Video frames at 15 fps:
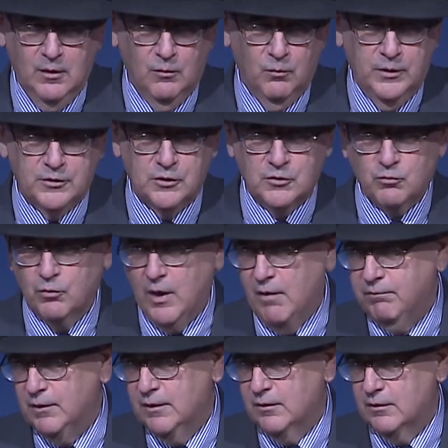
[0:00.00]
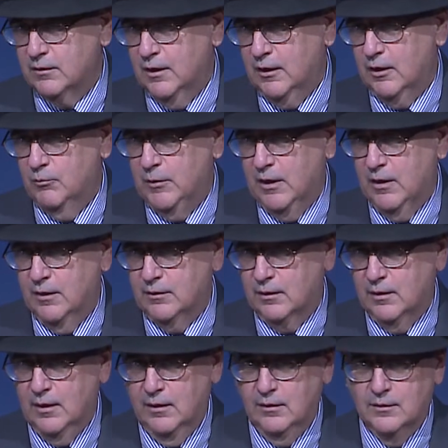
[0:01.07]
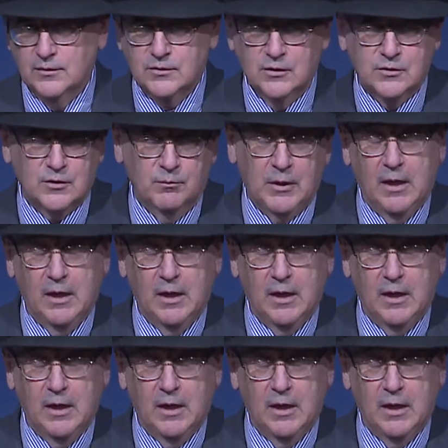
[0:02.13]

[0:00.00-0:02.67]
which is roughly the thinking behind the Canadian system.